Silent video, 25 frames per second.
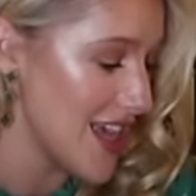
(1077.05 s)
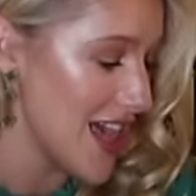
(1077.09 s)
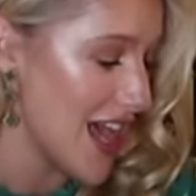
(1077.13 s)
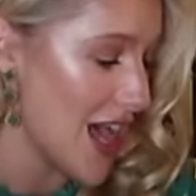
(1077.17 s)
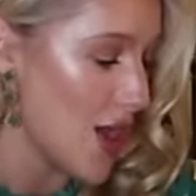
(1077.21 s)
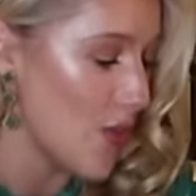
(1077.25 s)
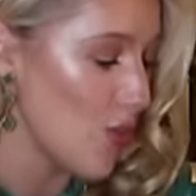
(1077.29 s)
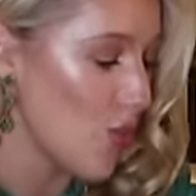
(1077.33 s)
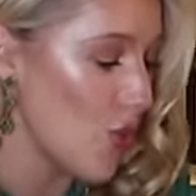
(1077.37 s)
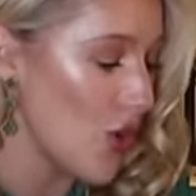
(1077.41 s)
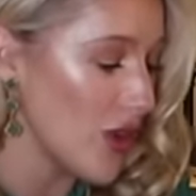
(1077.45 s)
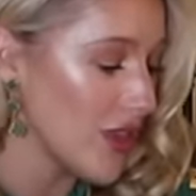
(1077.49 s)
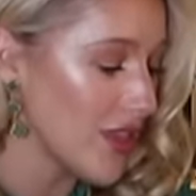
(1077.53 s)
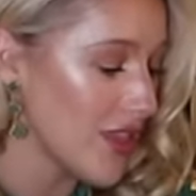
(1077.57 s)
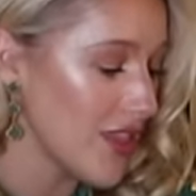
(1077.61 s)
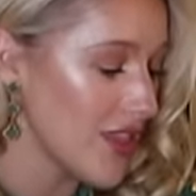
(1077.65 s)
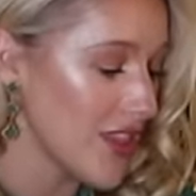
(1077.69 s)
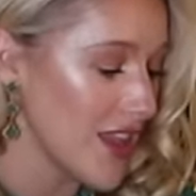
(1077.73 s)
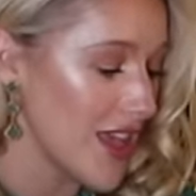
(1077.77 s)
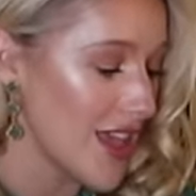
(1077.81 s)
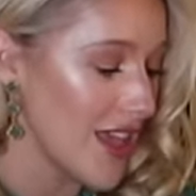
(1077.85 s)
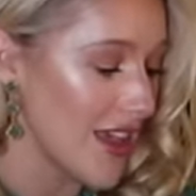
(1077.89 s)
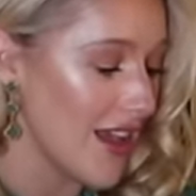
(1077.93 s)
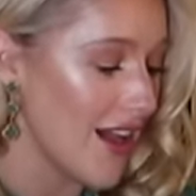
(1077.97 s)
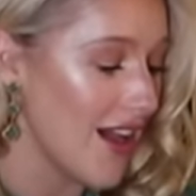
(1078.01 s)
And one
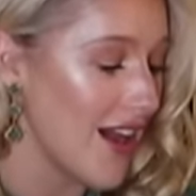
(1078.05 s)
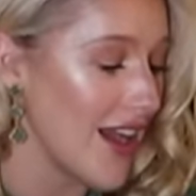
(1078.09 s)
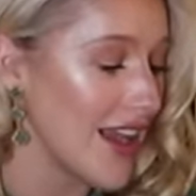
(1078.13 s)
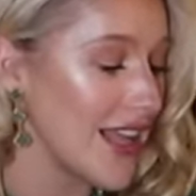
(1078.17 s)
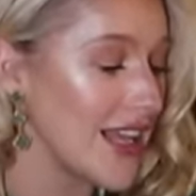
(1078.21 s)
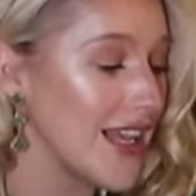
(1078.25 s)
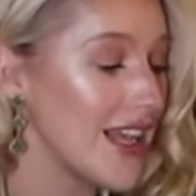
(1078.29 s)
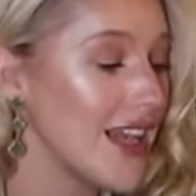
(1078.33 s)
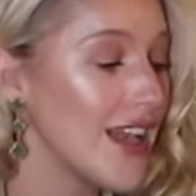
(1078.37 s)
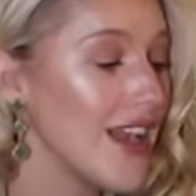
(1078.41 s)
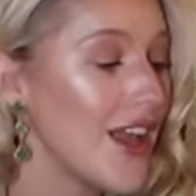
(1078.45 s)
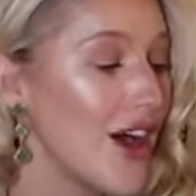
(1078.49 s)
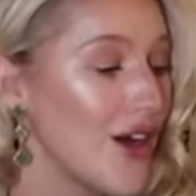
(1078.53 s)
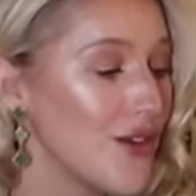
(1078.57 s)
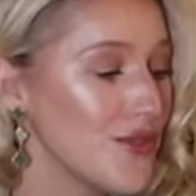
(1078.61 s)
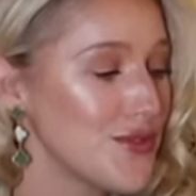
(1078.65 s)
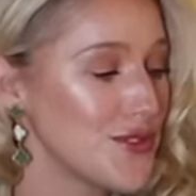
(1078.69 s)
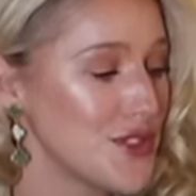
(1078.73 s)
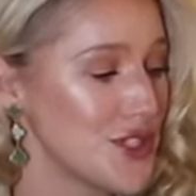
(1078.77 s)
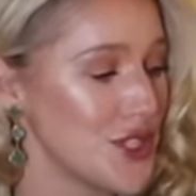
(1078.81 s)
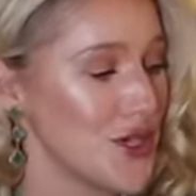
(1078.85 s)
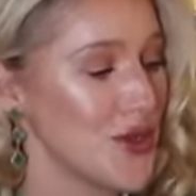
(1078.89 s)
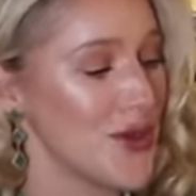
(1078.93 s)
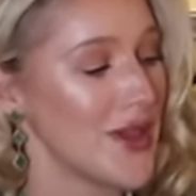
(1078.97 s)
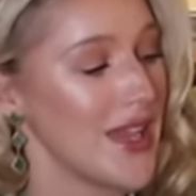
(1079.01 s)
thing I love
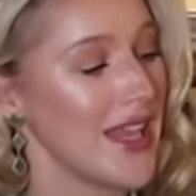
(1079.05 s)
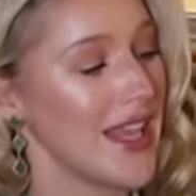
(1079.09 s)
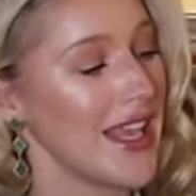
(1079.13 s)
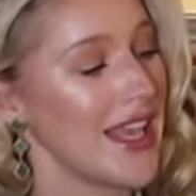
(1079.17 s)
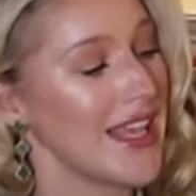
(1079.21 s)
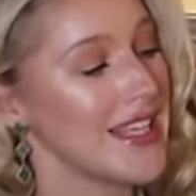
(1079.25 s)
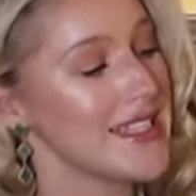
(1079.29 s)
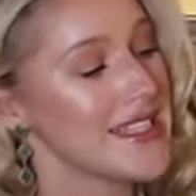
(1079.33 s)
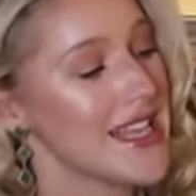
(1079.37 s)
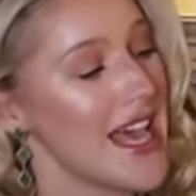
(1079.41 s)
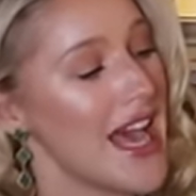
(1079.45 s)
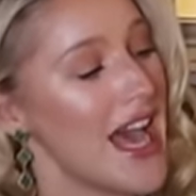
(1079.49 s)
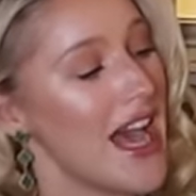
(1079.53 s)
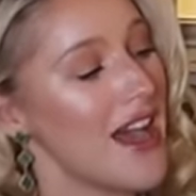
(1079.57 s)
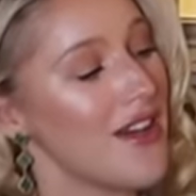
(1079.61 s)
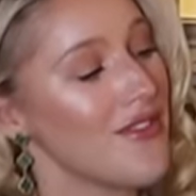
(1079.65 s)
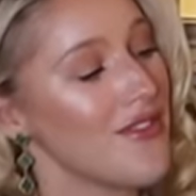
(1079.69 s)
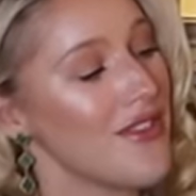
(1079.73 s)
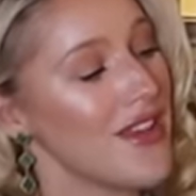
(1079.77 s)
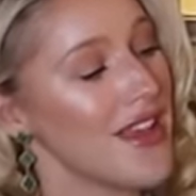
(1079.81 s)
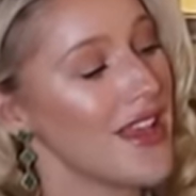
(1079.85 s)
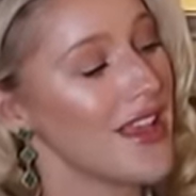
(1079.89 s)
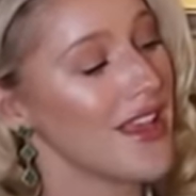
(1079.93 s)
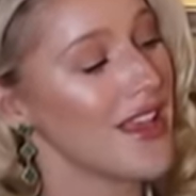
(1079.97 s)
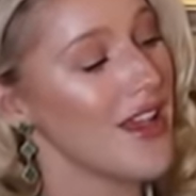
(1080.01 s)
doing is
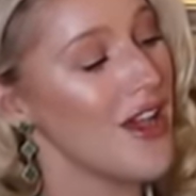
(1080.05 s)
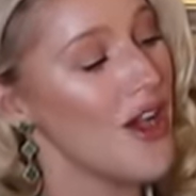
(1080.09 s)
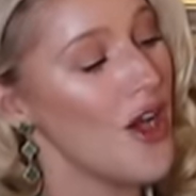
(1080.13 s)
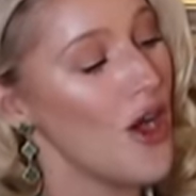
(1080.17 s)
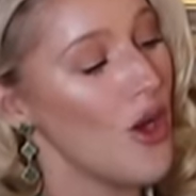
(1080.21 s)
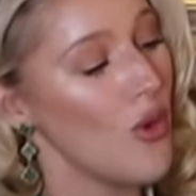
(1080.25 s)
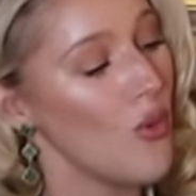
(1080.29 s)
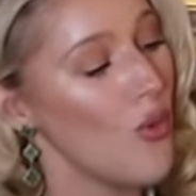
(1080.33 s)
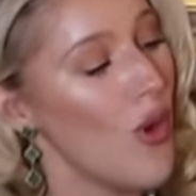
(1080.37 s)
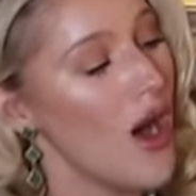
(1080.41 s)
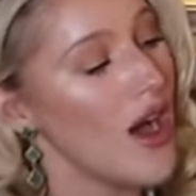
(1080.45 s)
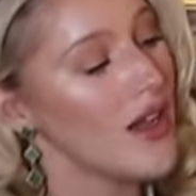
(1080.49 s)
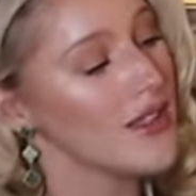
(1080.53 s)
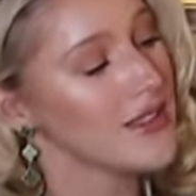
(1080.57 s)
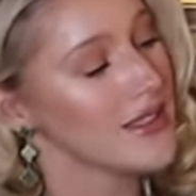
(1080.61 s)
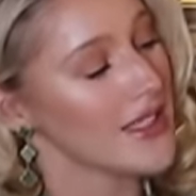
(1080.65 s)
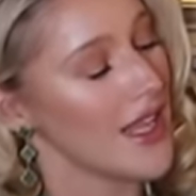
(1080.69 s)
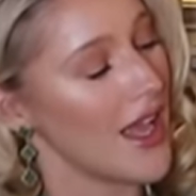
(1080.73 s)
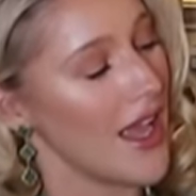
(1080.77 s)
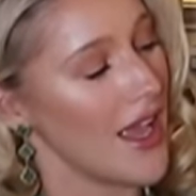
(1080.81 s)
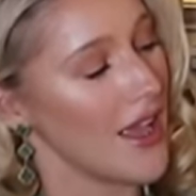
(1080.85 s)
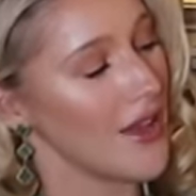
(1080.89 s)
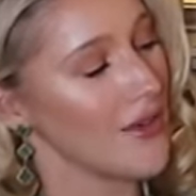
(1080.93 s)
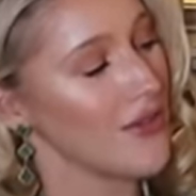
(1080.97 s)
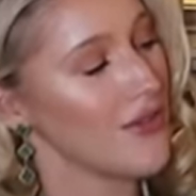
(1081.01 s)
having
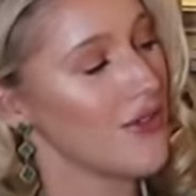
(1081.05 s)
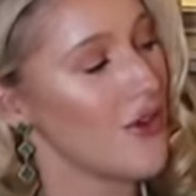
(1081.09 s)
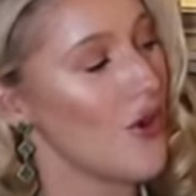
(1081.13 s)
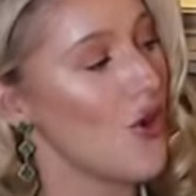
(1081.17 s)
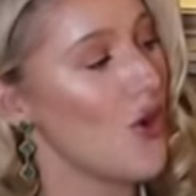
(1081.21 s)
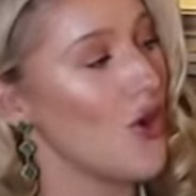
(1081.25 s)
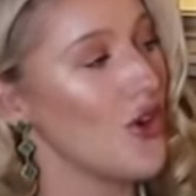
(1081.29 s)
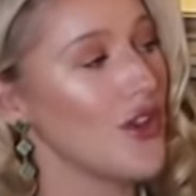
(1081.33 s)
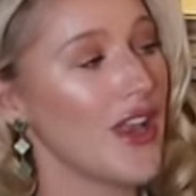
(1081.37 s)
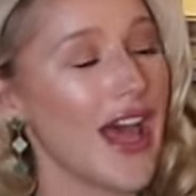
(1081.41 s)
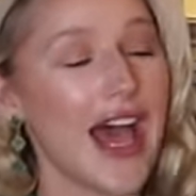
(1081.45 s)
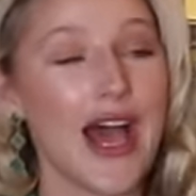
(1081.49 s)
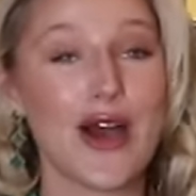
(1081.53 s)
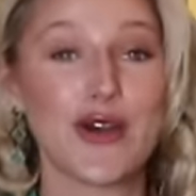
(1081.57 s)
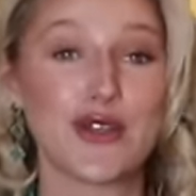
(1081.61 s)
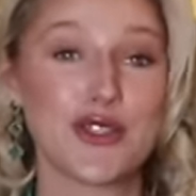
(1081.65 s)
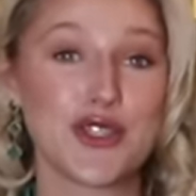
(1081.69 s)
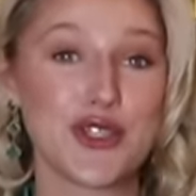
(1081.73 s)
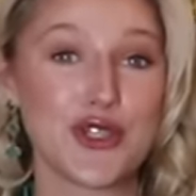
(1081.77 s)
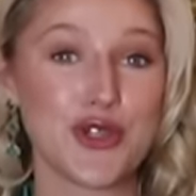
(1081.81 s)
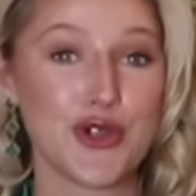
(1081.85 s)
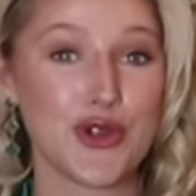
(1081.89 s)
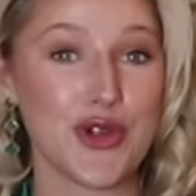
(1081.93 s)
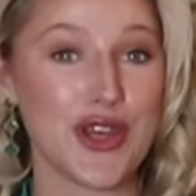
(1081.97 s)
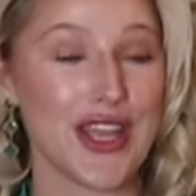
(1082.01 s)
wildlife on our
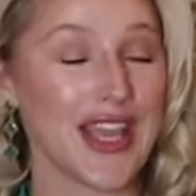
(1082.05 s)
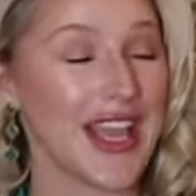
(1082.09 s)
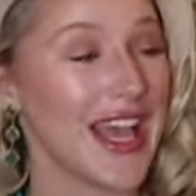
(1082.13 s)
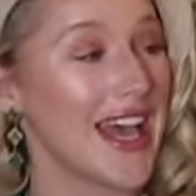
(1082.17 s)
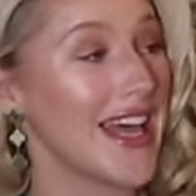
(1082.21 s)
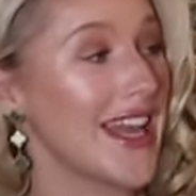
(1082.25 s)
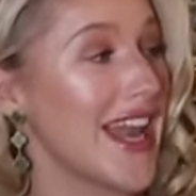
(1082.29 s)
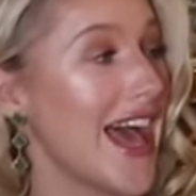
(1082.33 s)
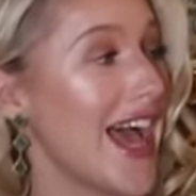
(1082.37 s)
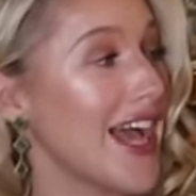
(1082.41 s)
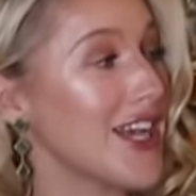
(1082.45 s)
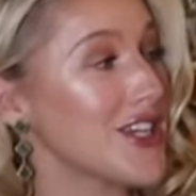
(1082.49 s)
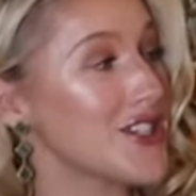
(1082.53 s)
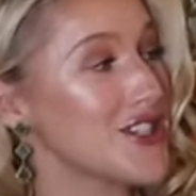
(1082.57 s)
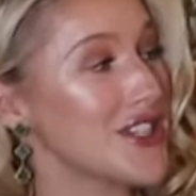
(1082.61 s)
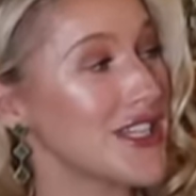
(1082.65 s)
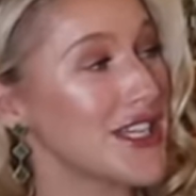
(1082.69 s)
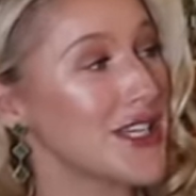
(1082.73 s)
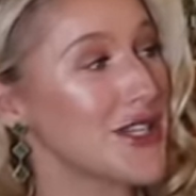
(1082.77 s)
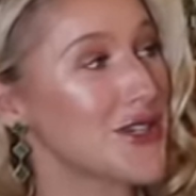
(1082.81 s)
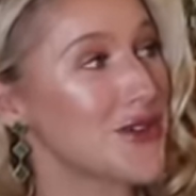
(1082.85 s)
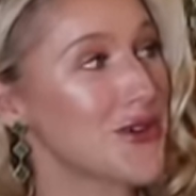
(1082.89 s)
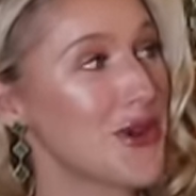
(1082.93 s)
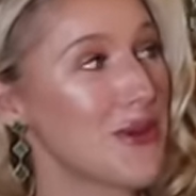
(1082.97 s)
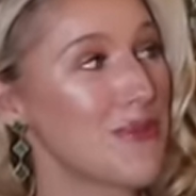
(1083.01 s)
tree and
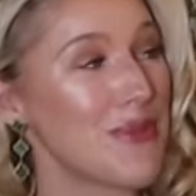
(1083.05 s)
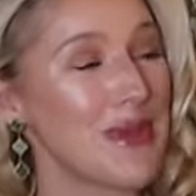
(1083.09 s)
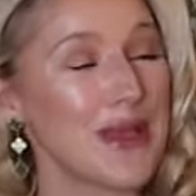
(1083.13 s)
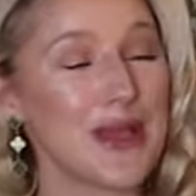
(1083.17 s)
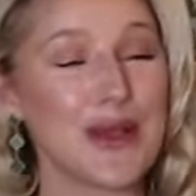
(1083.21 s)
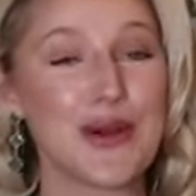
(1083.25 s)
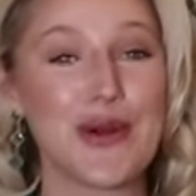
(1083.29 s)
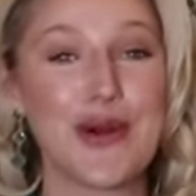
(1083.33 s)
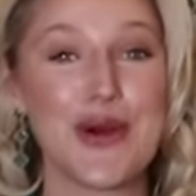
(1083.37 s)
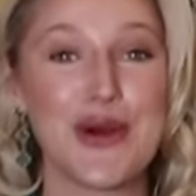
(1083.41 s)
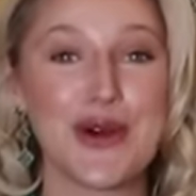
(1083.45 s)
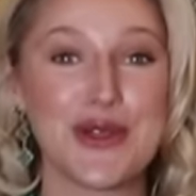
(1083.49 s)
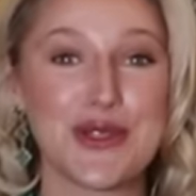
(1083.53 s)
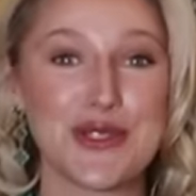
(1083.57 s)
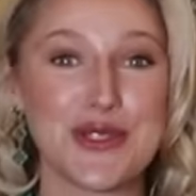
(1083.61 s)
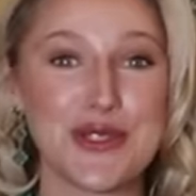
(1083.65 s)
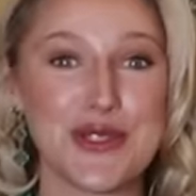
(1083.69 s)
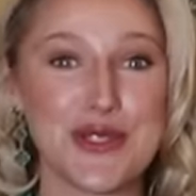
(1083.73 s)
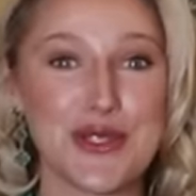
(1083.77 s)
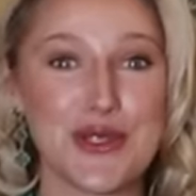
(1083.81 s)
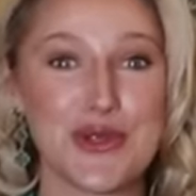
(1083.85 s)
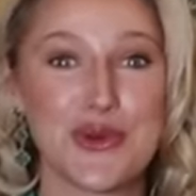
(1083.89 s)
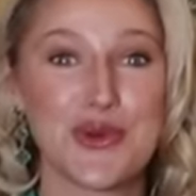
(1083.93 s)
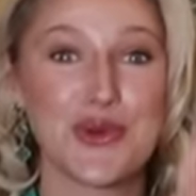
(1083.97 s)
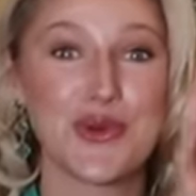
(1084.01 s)
actually gripping on
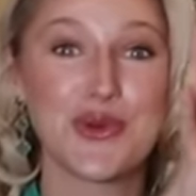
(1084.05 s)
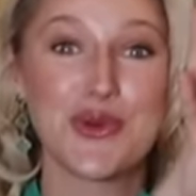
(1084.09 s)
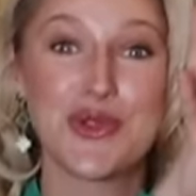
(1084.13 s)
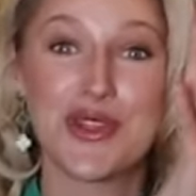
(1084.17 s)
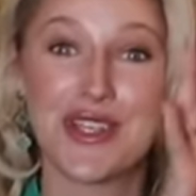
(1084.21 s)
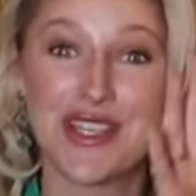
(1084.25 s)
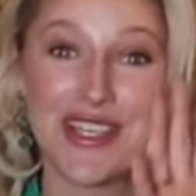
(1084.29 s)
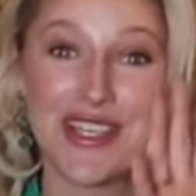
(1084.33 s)
to all the